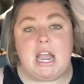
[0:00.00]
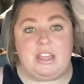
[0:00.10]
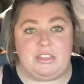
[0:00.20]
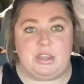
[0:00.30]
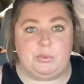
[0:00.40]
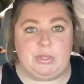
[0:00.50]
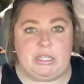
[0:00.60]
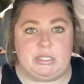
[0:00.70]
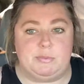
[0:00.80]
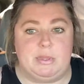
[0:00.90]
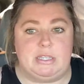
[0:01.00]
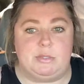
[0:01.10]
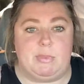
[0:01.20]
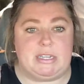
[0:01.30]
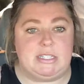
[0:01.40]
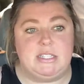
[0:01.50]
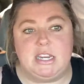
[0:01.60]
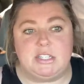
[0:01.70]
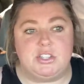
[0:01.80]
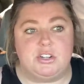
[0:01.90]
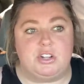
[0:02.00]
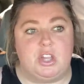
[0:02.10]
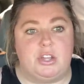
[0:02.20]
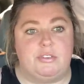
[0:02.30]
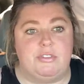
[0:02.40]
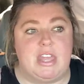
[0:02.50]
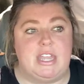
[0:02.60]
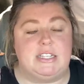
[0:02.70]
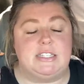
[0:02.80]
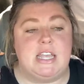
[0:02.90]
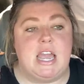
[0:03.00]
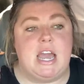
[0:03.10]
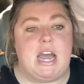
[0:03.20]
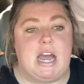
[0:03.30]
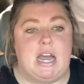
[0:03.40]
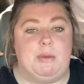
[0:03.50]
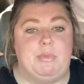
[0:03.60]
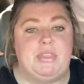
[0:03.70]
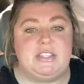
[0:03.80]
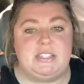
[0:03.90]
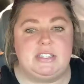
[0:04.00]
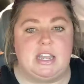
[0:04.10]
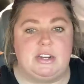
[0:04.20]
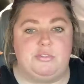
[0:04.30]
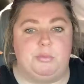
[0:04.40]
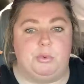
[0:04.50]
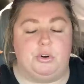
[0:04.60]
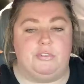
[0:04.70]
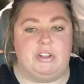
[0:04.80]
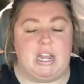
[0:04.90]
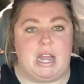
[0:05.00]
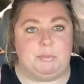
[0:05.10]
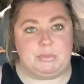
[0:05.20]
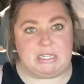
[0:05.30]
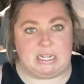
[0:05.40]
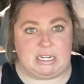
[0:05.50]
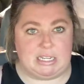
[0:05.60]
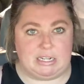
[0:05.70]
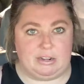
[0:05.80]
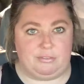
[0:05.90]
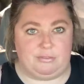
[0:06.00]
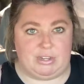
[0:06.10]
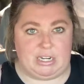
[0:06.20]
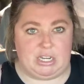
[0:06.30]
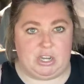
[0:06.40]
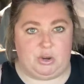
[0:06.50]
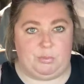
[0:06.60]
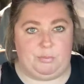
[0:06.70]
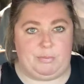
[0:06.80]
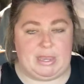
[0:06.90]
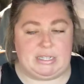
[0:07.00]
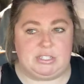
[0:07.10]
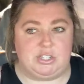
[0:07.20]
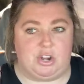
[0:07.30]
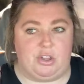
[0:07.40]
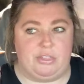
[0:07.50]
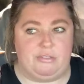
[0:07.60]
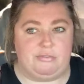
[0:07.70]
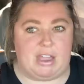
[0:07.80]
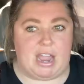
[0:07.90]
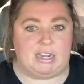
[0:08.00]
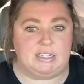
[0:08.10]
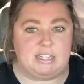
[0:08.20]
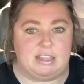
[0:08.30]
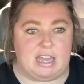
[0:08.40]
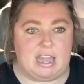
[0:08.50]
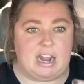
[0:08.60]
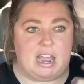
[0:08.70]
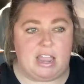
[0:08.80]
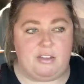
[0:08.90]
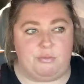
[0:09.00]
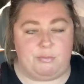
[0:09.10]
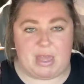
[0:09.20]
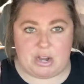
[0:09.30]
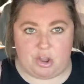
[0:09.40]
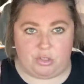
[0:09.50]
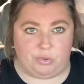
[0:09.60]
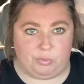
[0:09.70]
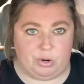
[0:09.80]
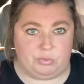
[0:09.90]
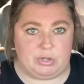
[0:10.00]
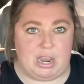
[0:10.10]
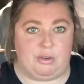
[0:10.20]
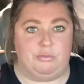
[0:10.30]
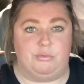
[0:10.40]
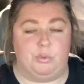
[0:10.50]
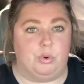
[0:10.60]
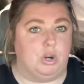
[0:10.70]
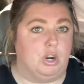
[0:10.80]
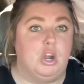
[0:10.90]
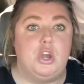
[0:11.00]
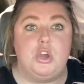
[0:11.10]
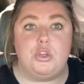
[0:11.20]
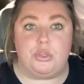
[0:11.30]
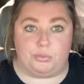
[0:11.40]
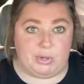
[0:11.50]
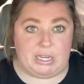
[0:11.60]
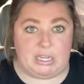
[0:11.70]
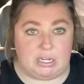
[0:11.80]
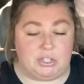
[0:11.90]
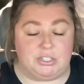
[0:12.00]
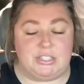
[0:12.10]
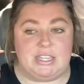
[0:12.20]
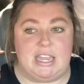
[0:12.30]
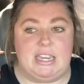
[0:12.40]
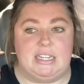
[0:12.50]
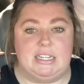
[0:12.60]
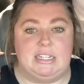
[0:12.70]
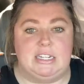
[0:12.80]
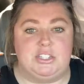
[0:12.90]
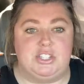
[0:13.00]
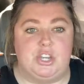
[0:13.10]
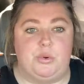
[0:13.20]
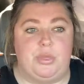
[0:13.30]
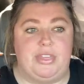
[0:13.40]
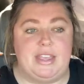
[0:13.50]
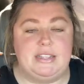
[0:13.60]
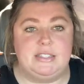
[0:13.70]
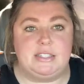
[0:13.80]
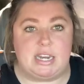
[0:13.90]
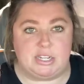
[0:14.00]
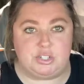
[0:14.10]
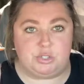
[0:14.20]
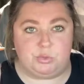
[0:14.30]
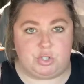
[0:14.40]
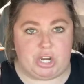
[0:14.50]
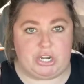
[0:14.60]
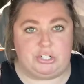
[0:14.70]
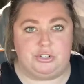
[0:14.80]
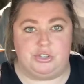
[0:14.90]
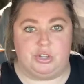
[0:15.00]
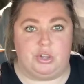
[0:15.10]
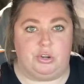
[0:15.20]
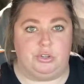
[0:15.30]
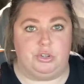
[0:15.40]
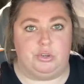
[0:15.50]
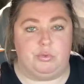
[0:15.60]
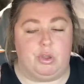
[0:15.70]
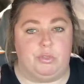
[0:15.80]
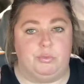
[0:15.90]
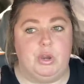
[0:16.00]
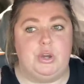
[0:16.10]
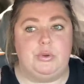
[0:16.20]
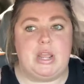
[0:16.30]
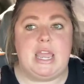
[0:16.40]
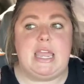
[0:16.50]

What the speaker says: I think it really explains my stance on a lot of things. But this is kind of more of an updated video based on the fact that I have been on the road now for 3 years. And so things tend to change the longer you're on the road.